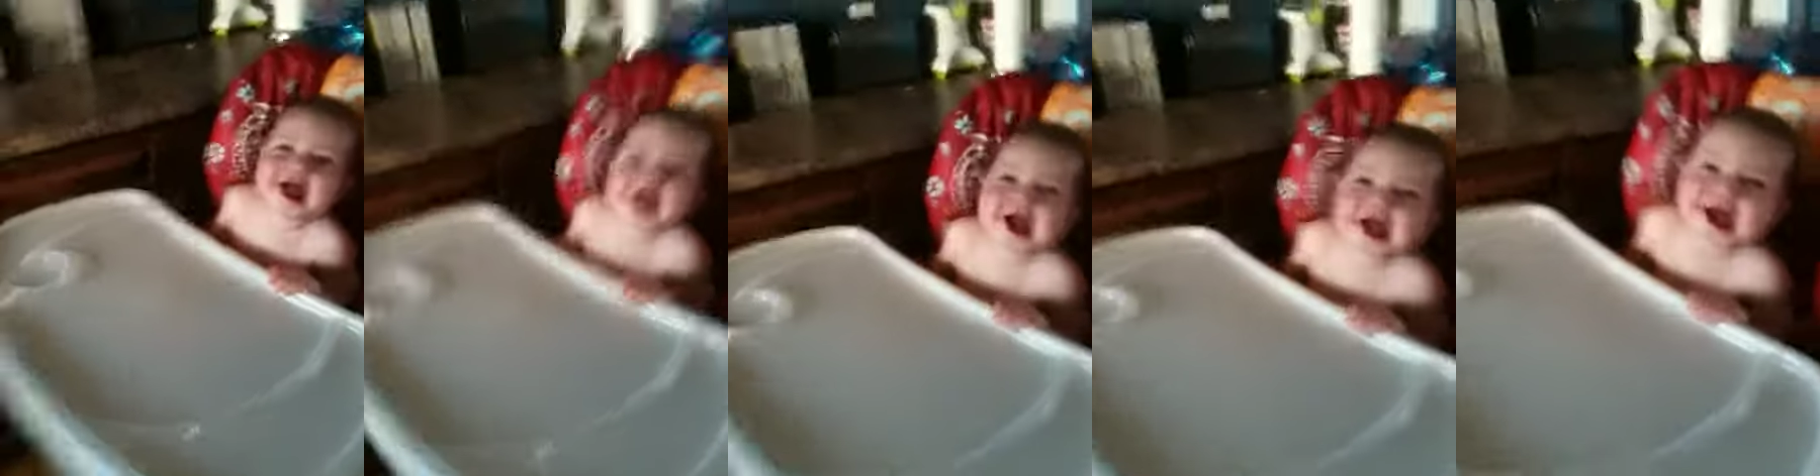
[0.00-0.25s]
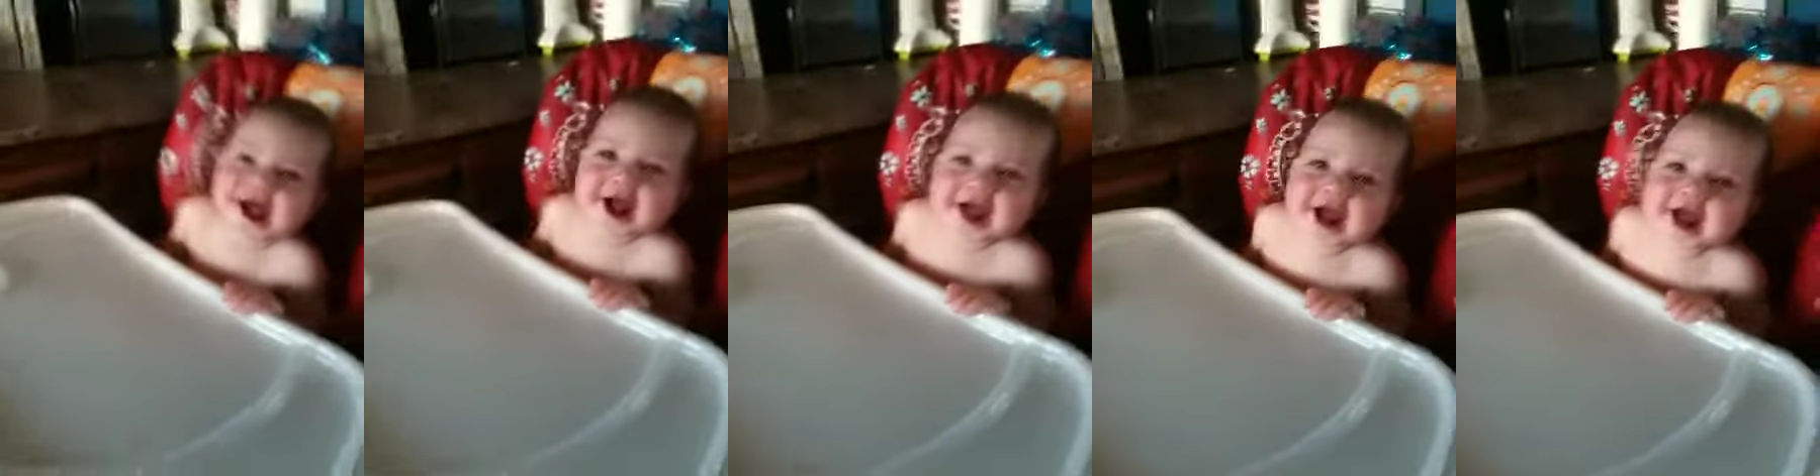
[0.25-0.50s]
woof,
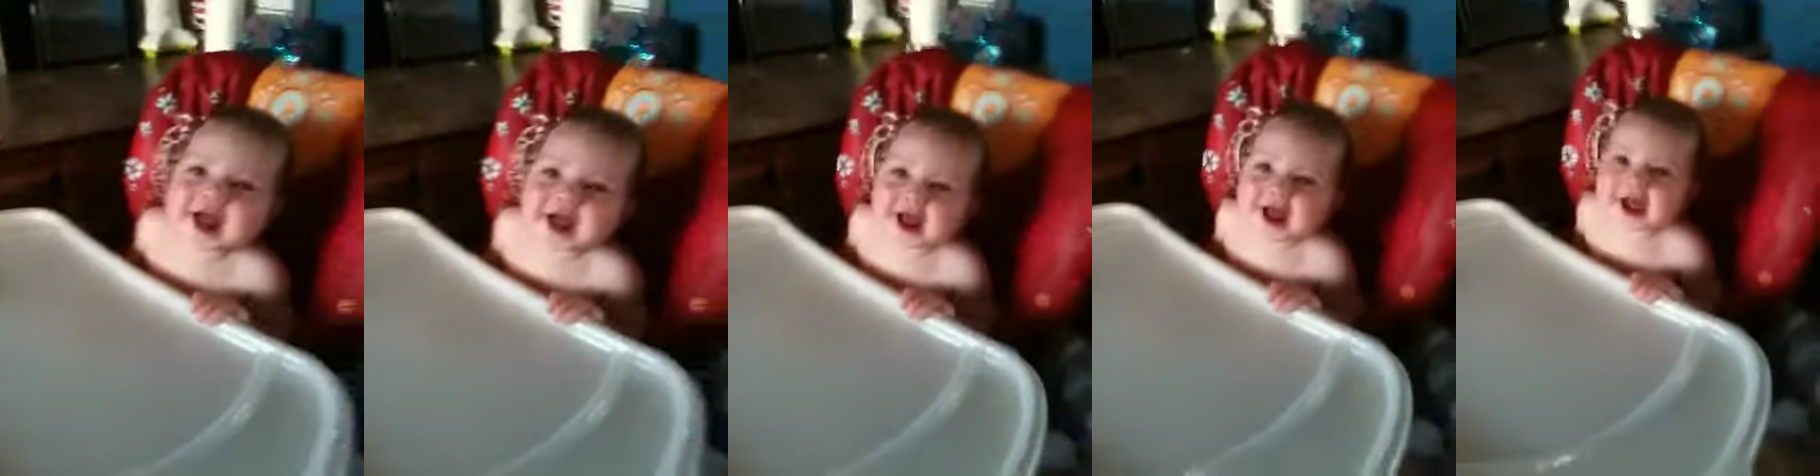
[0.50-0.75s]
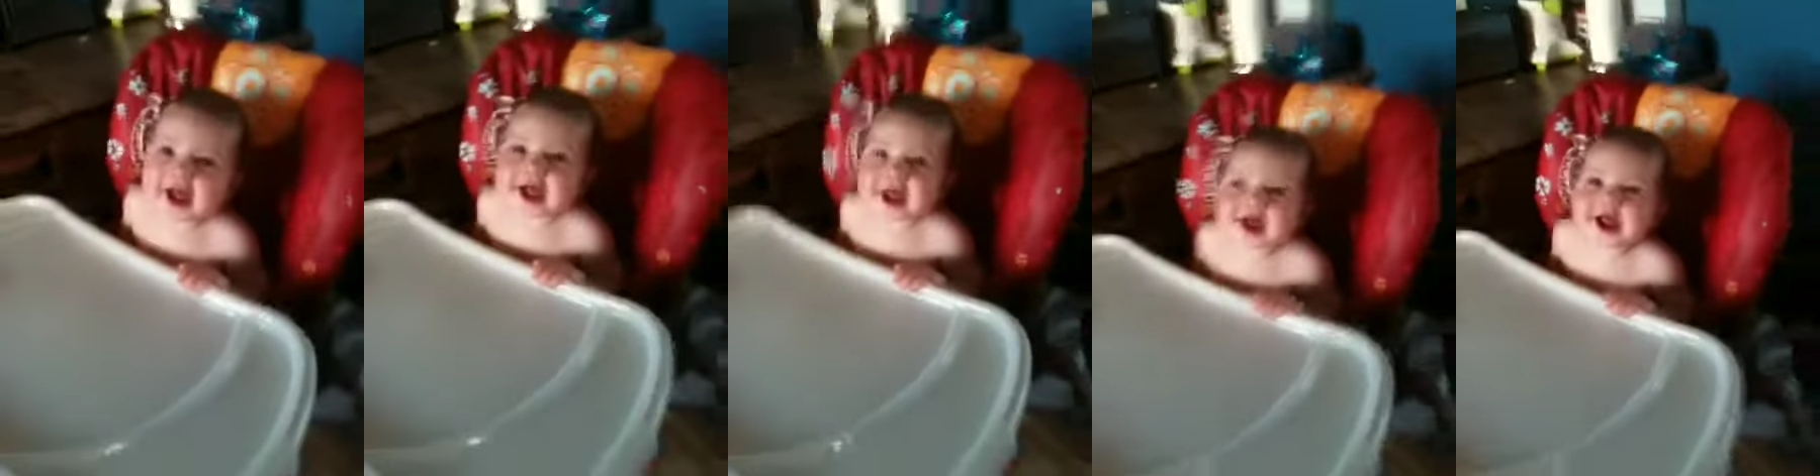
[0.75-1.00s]
woof
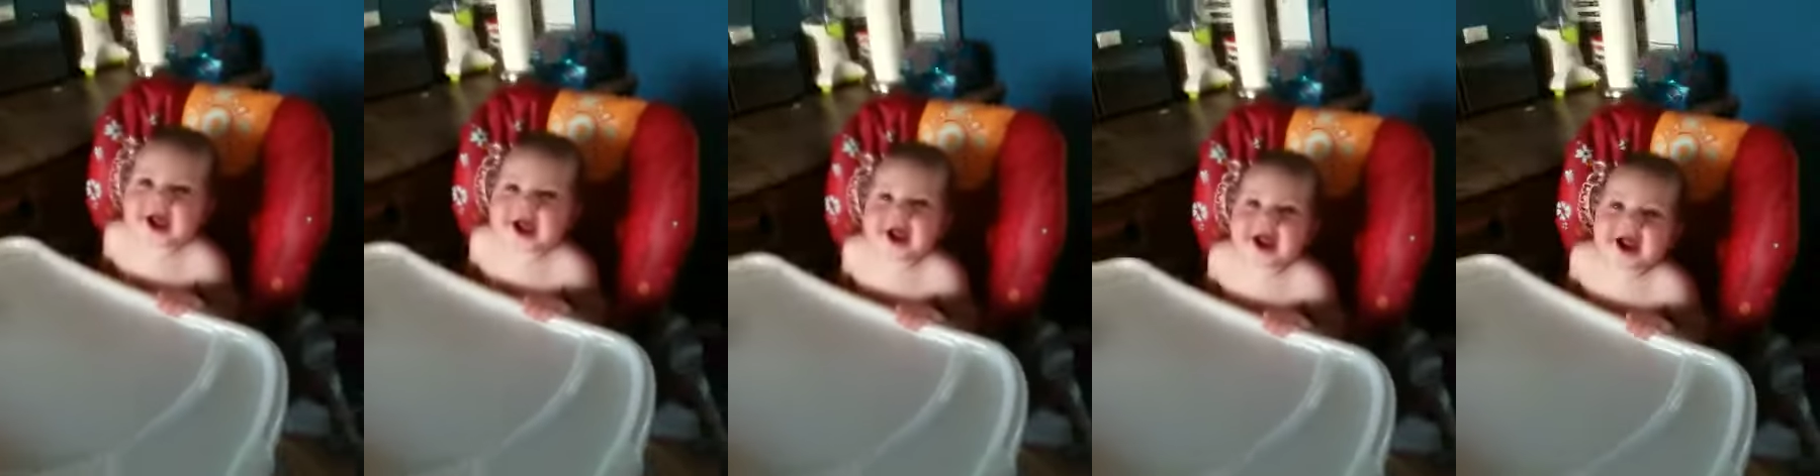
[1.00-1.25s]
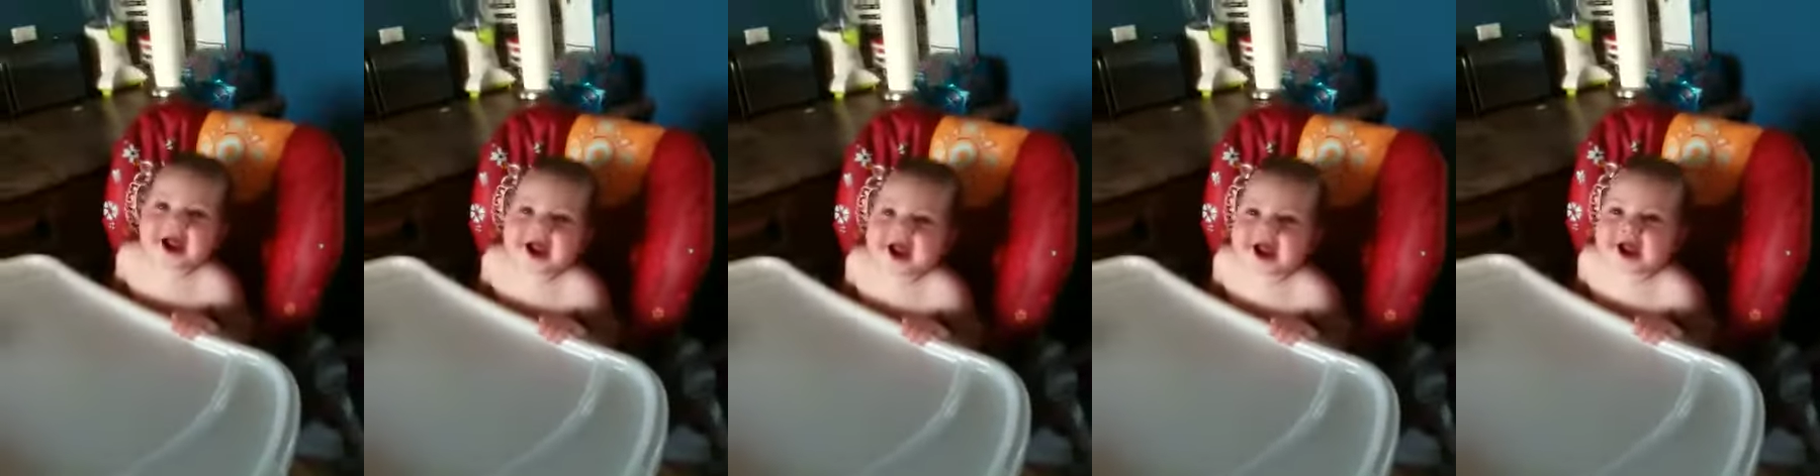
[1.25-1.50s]
there.
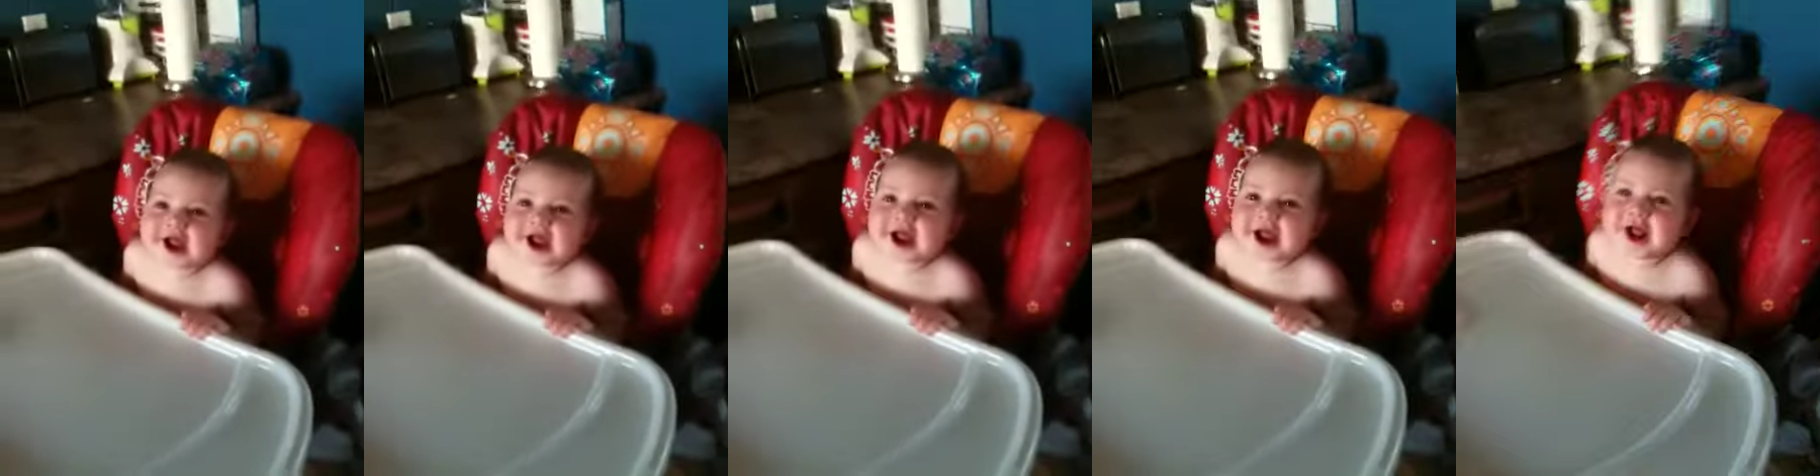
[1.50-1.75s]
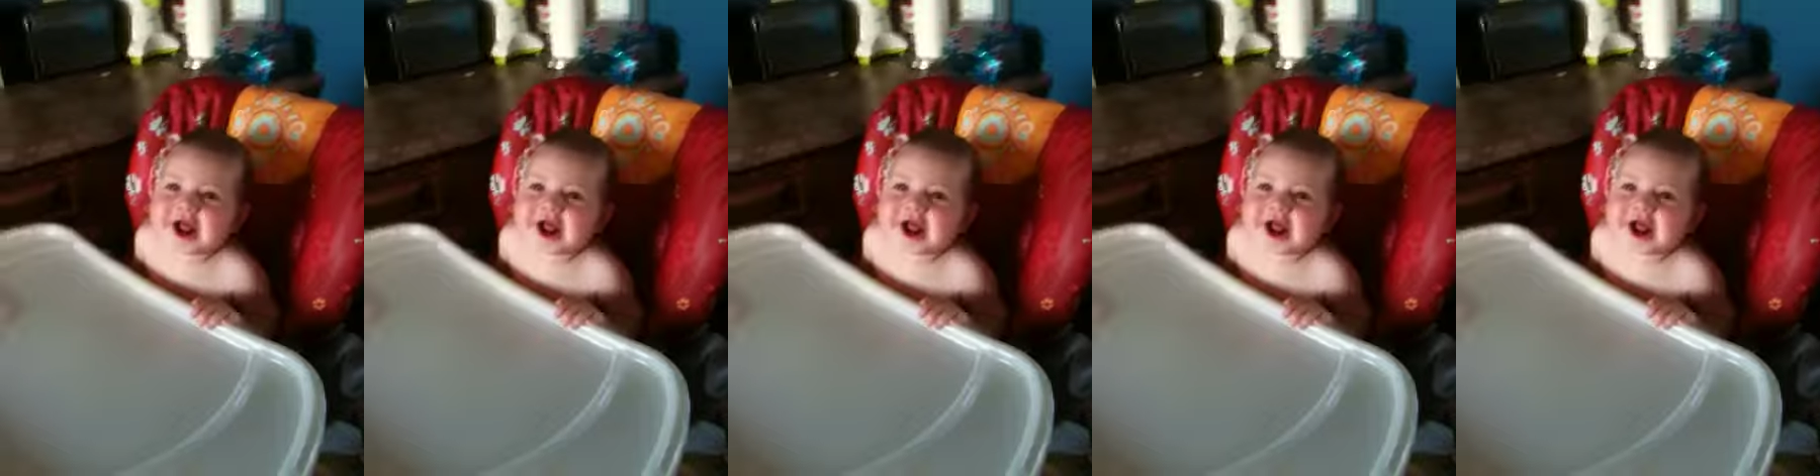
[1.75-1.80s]
Eh.